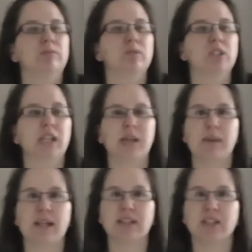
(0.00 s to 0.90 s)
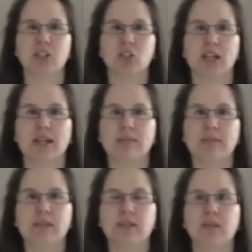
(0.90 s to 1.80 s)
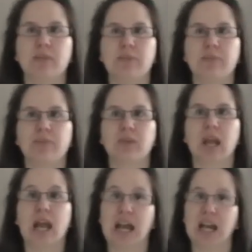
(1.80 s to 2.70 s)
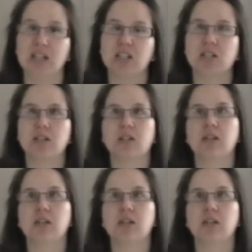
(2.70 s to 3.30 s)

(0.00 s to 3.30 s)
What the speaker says: Just like your basic shapes. Heart.